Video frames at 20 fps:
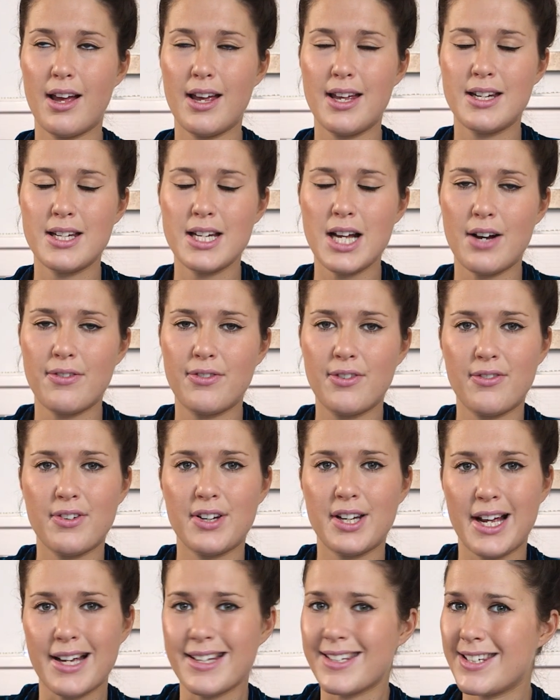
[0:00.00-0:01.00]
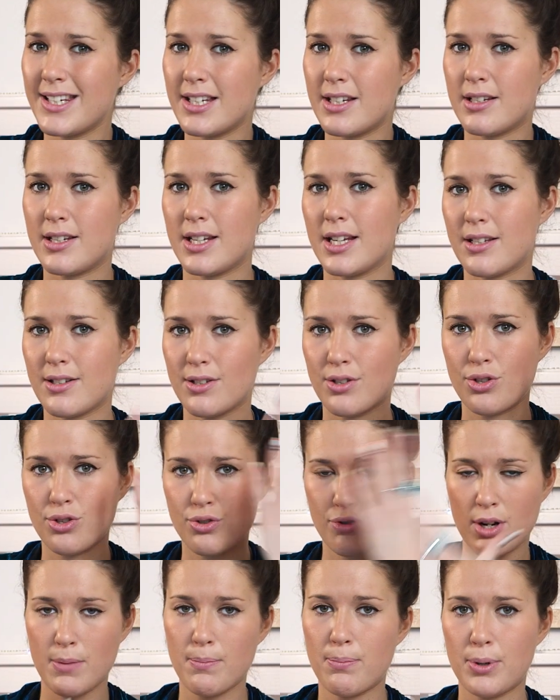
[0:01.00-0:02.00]
enough of an acidity to
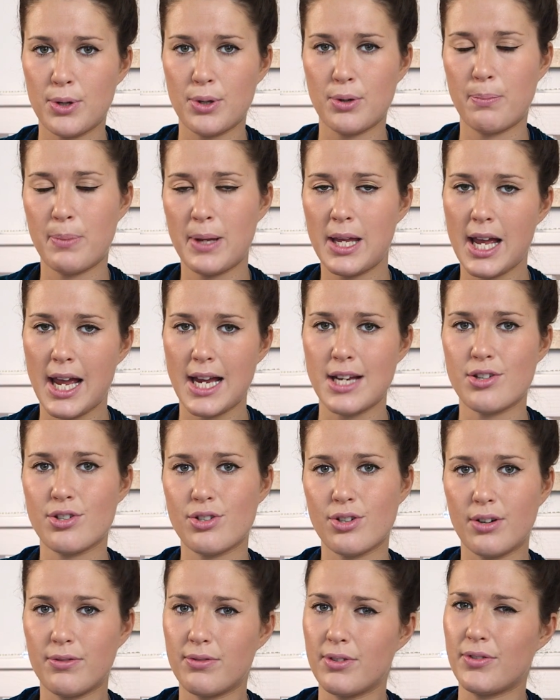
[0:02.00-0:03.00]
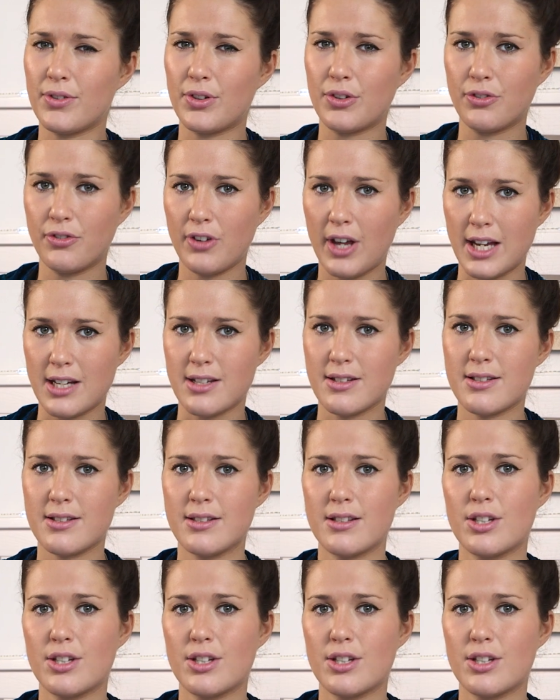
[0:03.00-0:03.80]
strip your pH off of your face.